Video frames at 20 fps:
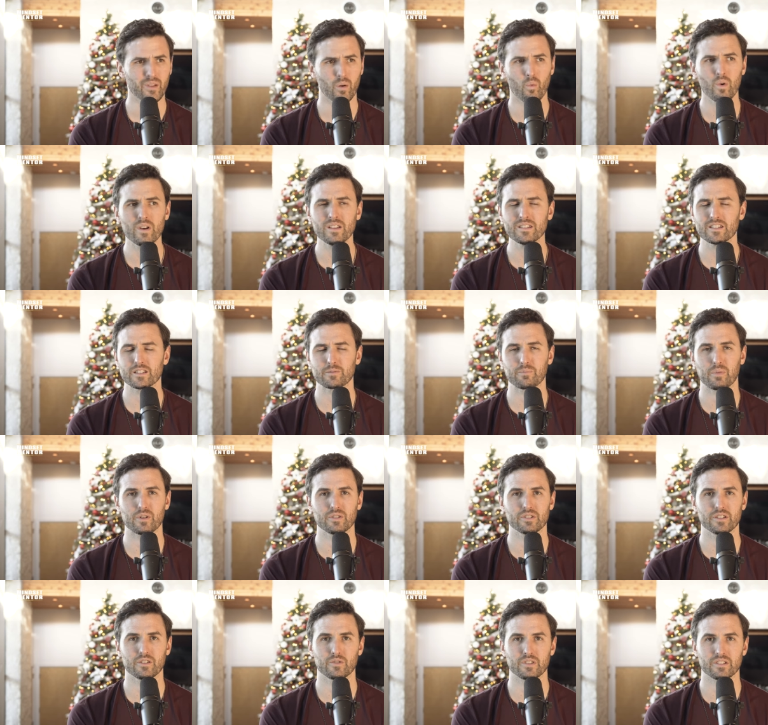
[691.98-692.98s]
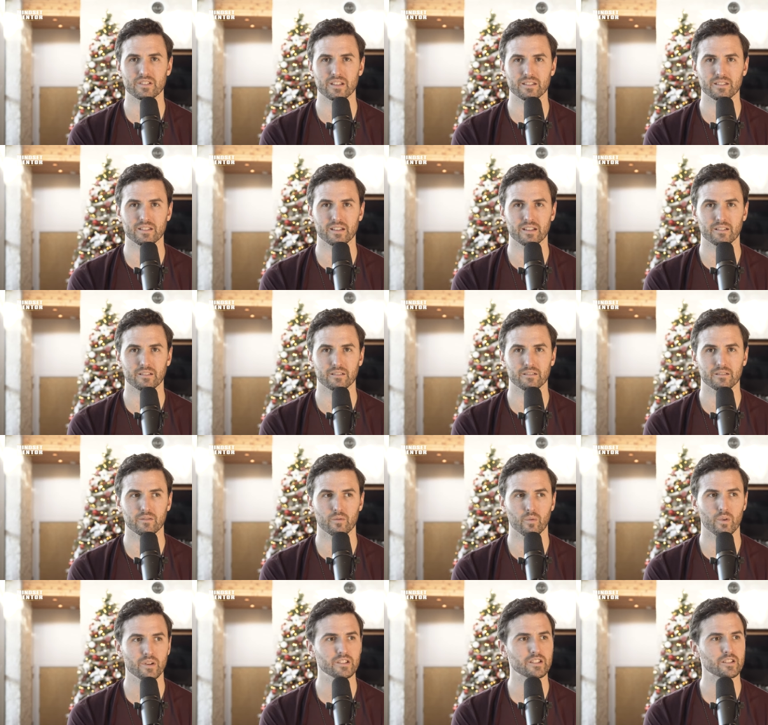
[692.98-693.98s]
what is this person resisting?
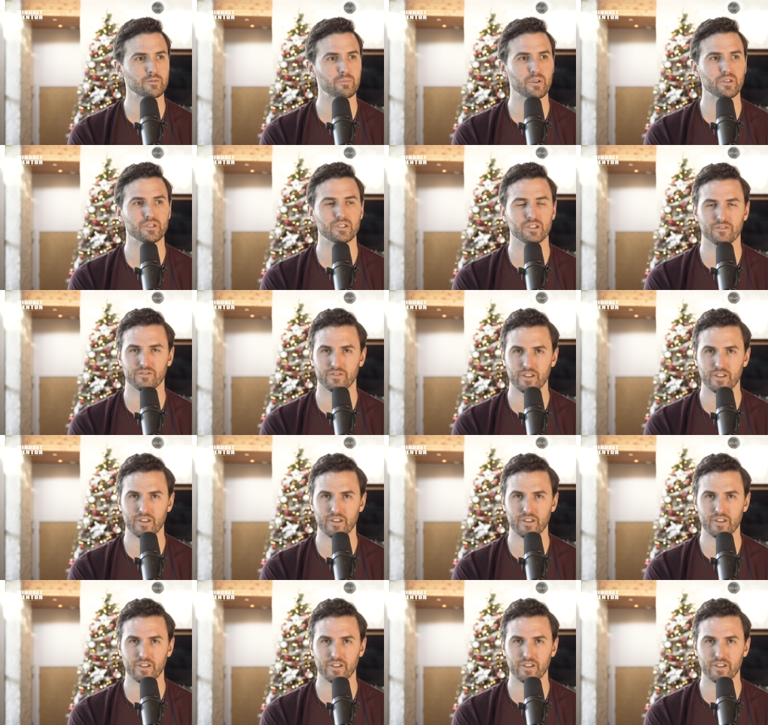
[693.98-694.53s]
What is this person